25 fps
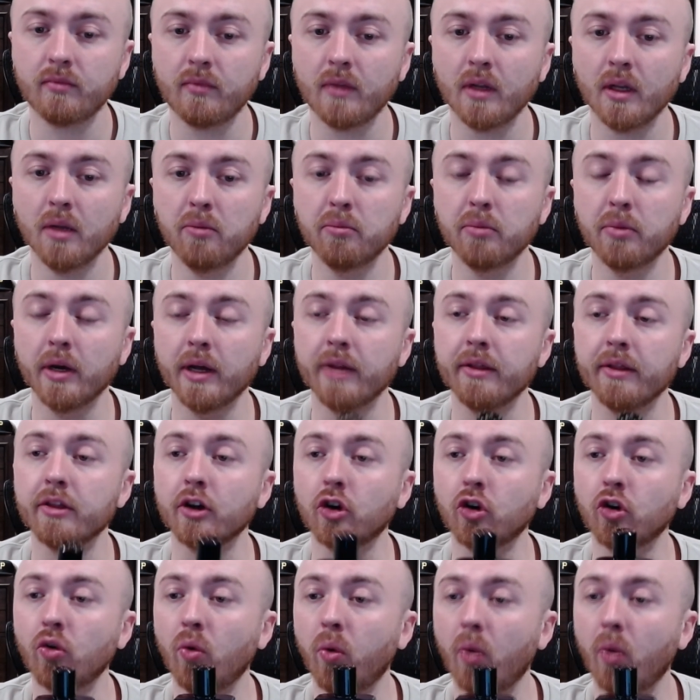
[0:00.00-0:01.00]
but the
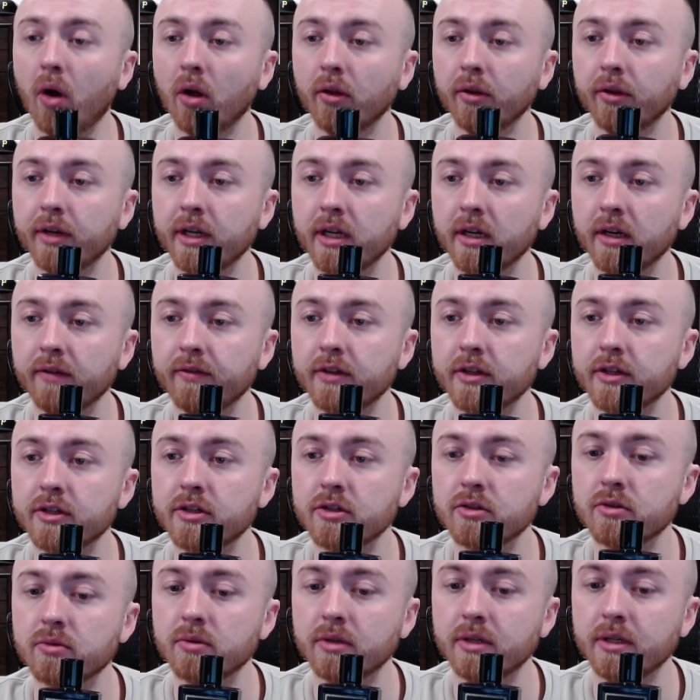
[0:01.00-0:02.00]
quality of this is
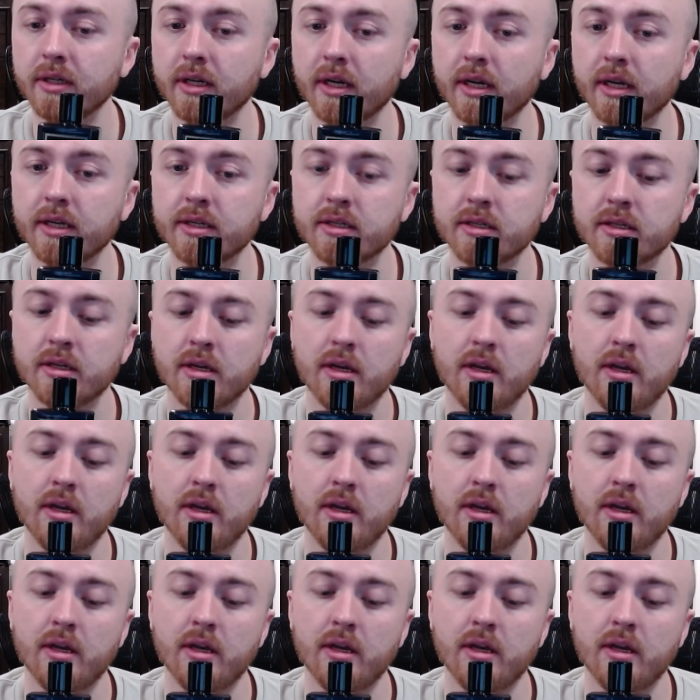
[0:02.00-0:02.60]
really nice.